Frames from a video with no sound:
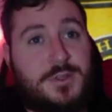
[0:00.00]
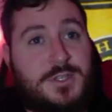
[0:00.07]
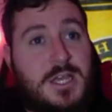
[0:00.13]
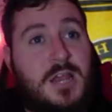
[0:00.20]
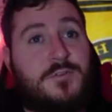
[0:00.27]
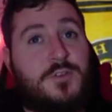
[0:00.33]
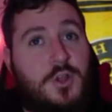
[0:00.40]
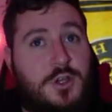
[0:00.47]
And if
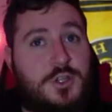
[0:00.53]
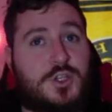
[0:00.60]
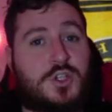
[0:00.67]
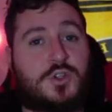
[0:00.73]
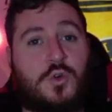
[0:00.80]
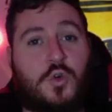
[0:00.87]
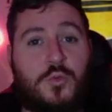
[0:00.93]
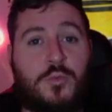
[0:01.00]
you look at the
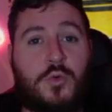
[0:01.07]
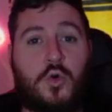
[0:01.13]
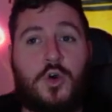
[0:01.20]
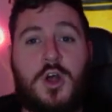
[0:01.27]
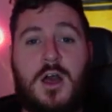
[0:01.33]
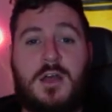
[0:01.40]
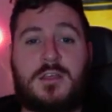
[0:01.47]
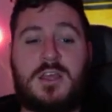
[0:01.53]
scoreboard,
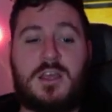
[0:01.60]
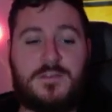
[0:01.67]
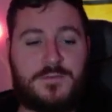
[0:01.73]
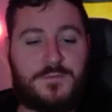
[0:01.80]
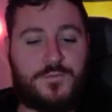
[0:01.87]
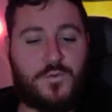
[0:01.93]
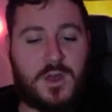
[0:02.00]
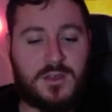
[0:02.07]
I think
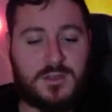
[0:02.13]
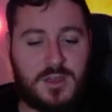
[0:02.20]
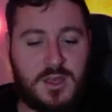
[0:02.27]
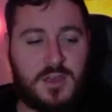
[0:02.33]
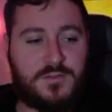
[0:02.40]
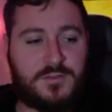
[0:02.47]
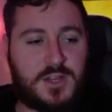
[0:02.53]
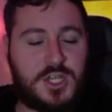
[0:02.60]

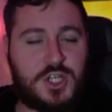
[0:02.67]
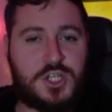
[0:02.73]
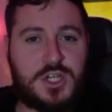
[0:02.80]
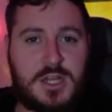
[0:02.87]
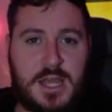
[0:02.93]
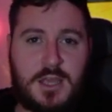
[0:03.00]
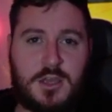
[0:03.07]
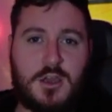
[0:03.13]
if Lynch and
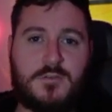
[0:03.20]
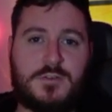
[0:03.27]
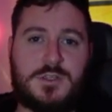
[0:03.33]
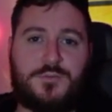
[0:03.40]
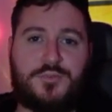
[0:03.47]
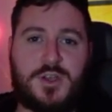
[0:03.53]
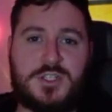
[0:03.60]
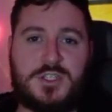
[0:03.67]
Nankervis and
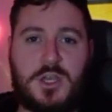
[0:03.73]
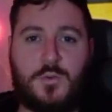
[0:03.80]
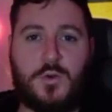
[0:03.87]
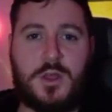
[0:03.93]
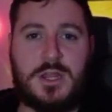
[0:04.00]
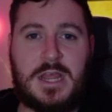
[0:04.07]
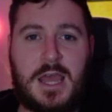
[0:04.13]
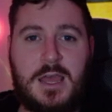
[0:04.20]
Prestia weren't
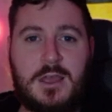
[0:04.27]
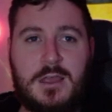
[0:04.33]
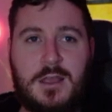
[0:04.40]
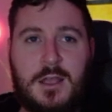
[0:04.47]
there,